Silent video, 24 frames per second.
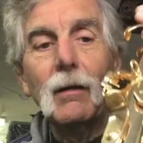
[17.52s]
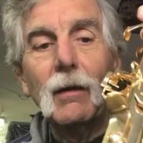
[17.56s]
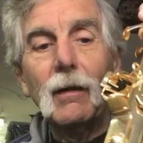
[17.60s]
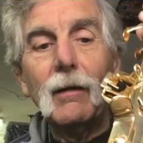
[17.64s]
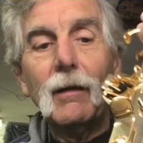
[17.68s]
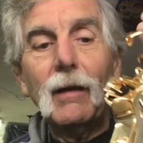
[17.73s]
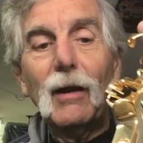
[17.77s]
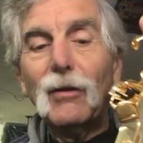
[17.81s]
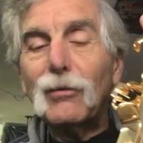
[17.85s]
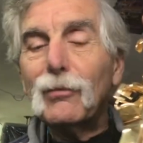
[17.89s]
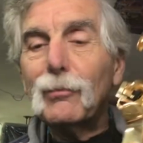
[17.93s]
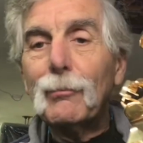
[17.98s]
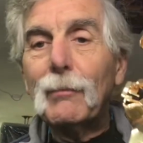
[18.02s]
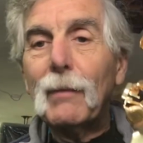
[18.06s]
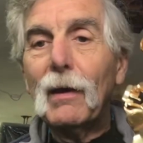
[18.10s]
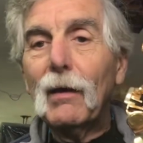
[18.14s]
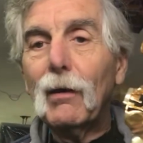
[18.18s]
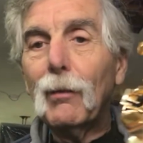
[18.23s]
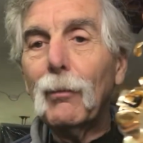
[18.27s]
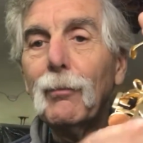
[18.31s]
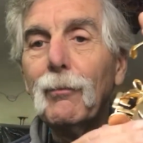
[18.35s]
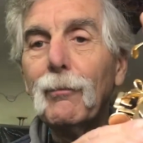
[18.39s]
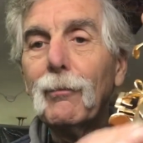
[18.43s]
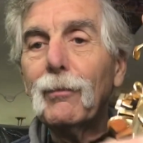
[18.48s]
Nice
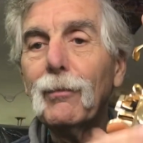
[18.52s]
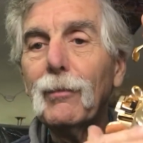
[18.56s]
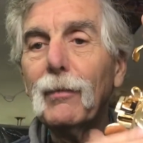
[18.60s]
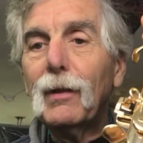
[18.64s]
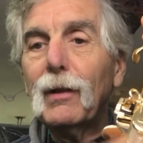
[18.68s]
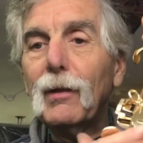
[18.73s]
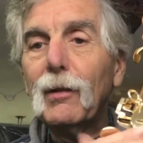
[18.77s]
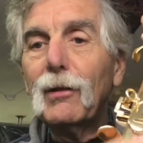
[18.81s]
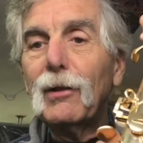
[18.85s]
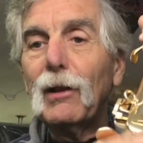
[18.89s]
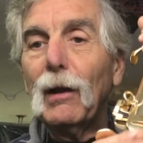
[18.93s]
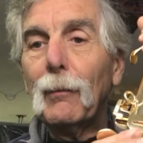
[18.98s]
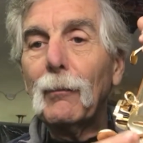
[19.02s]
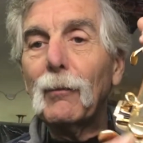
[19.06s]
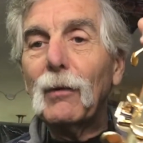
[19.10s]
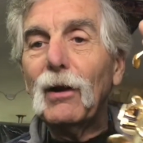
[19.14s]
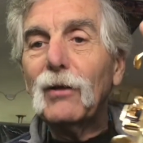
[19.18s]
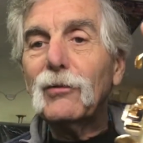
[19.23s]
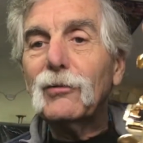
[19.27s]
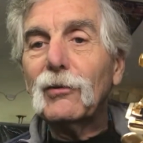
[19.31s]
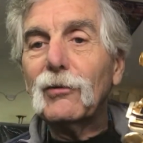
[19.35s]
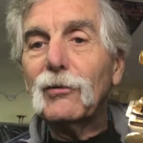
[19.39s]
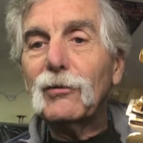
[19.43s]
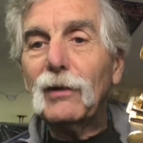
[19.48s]
metal thumb
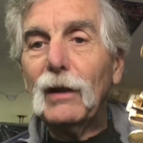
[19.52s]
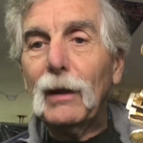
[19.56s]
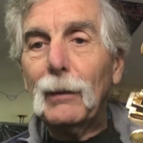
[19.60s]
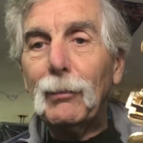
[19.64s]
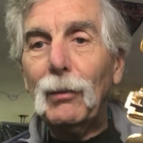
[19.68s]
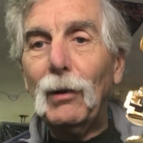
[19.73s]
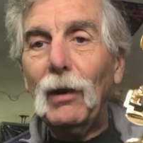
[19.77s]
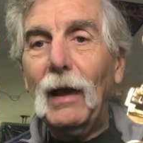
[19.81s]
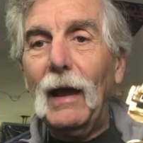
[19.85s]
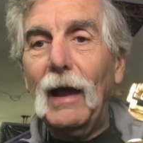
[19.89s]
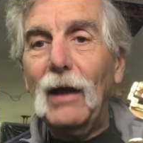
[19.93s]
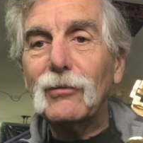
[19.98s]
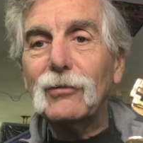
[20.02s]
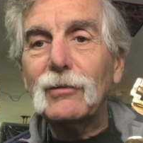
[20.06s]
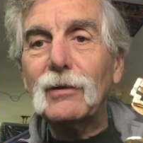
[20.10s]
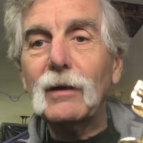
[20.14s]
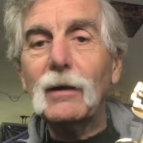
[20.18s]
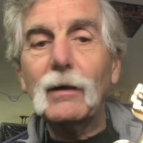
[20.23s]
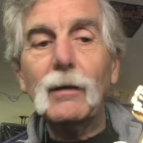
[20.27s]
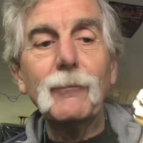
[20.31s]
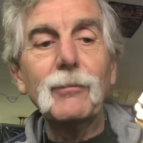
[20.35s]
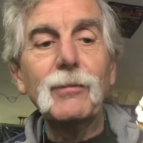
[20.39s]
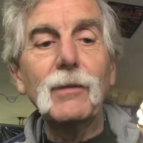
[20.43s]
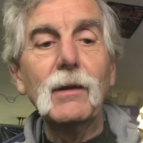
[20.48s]
rest instead of
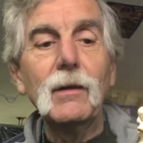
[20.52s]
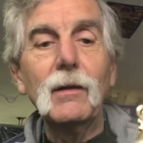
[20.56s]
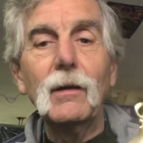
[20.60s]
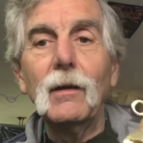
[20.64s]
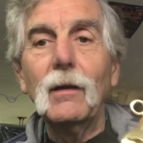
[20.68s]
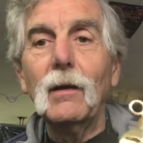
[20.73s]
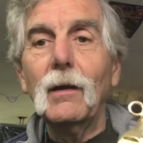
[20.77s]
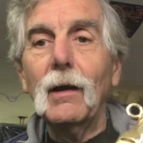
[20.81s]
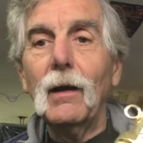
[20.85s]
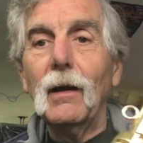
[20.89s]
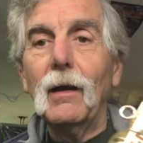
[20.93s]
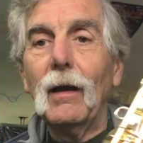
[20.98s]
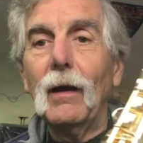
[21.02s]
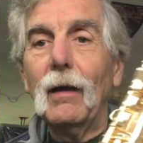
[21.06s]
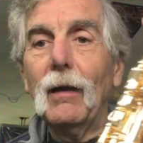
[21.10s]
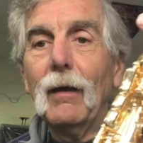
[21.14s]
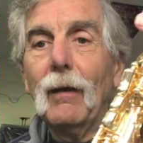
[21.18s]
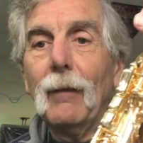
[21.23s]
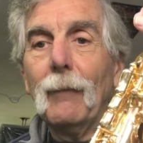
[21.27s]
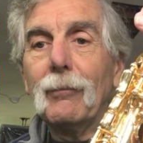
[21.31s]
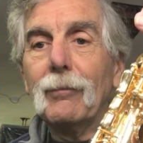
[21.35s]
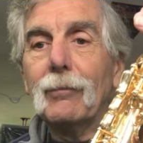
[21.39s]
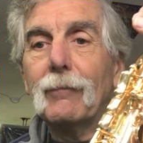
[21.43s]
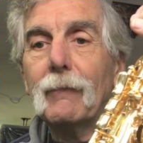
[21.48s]
plastic.
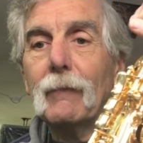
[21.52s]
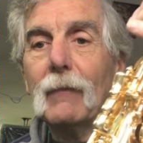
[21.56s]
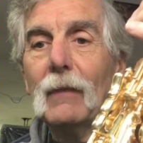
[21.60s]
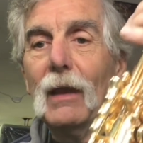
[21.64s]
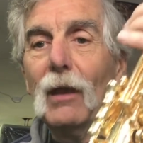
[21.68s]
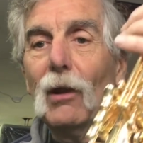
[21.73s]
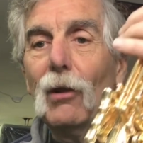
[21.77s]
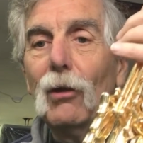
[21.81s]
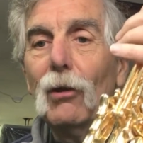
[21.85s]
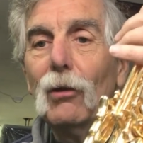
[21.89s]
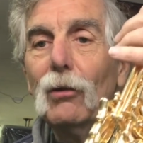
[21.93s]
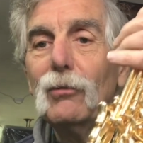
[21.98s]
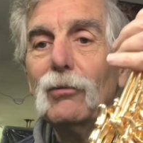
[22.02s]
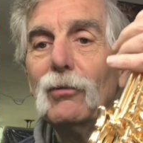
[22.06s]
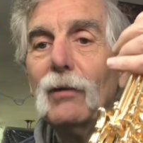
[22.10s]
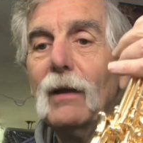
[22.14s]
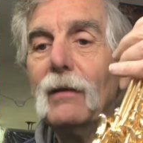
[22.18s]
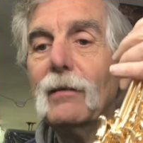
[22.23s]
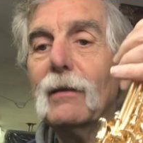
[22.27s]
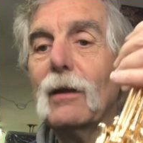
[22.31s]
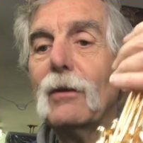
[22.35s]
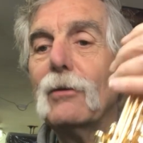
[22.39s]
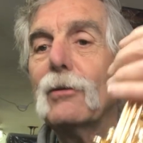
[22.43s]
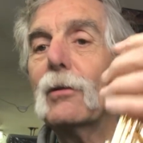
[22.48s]
It looks
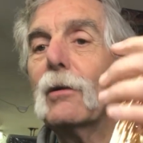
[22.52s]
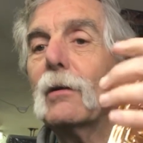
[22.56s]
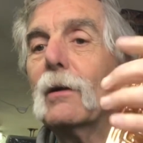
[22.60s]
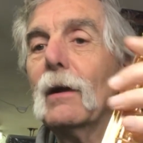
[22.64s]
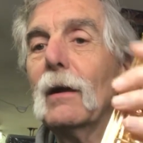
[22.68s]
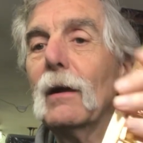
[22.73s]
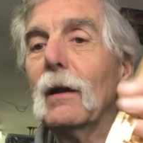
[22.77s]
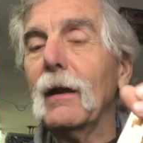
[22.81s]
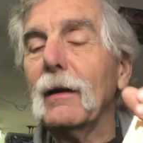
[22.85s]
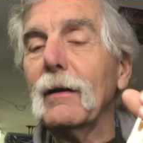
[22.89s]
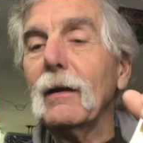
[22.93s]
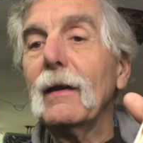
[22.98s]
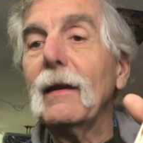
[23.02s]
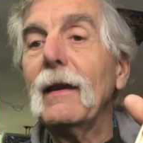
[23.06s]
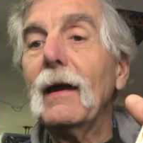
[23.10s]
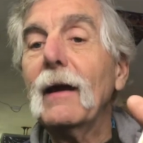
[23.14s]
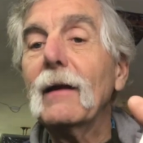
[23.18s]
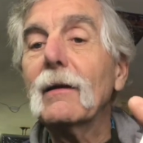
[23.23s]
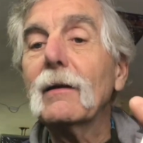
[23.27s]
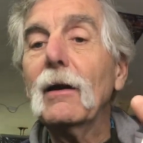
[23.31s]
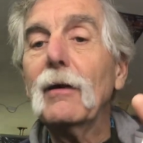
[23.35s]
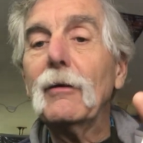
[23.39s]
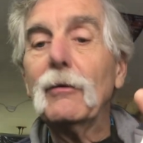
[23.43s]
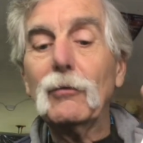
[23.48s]
like they took like a
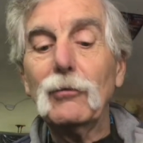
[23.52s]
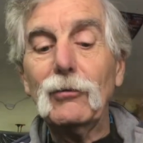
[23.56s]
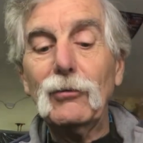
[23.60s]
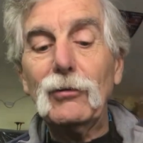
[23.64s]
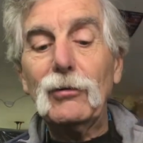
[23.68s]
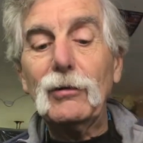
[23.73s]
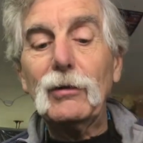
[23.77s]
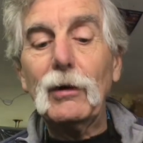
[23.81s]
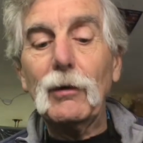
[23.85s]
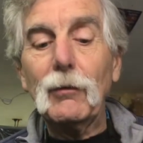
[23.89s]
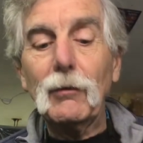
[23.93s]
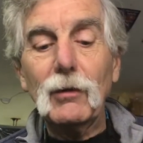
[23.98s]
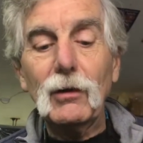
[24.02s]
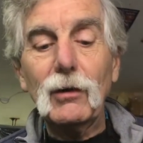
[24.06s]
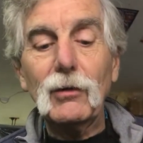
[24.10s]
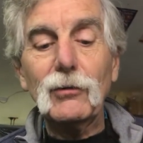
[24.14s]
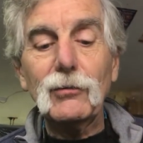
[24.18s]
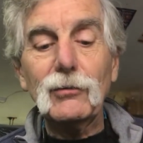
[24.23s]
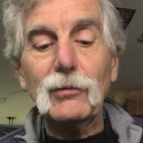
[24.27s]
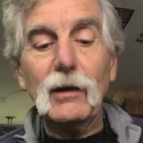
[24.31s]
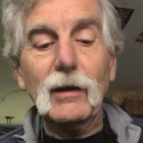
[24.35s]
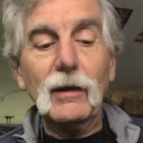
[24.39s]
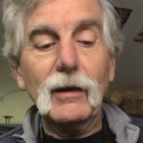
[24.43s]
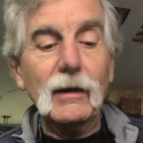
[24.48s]
900
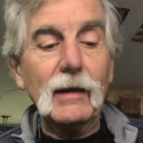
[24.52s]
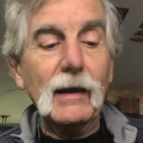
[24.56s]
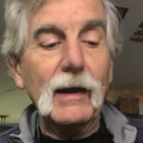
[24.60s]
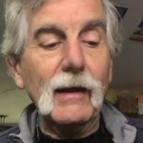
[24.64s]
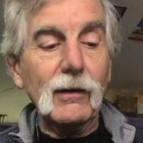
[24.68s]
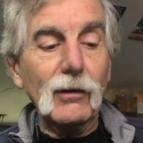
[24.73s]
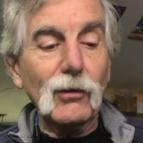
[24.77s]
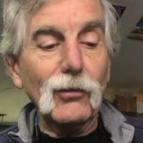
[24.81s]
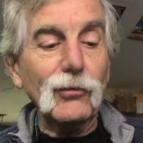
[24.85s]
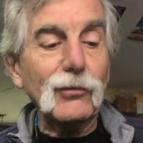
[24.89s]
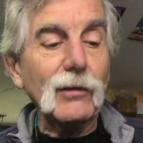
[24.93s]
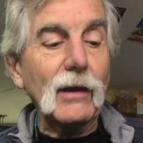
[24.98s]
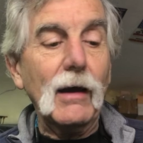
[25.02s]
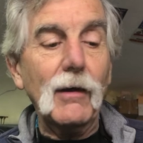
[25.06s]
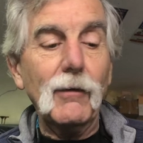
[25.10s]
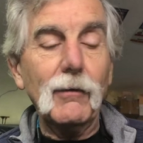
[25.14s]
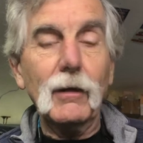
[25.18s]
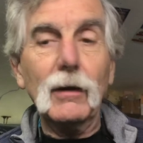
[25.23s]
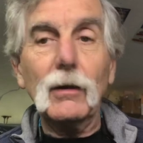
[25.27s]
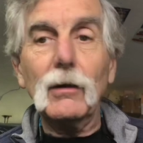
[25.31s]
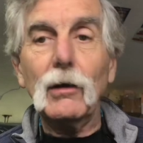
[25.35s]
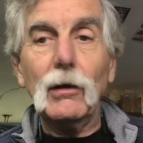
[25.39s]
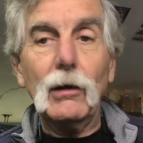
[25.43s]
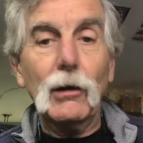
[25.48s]
series Yanagisawa
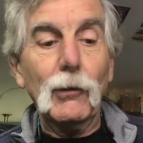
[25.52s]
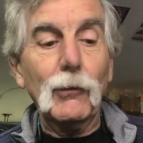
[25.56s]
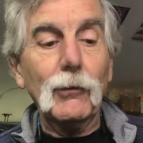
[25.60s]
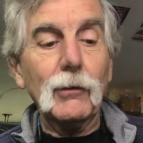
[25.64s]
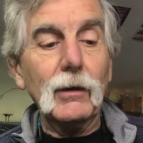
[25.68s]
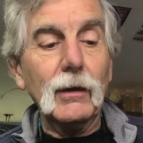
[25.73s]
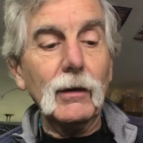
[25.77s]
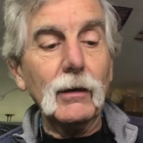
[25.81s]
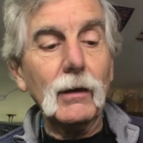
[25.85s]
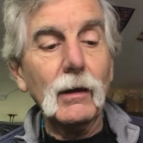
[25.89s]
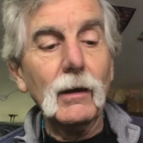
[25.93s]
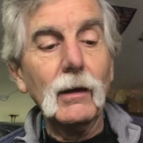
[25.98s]
and cloned it.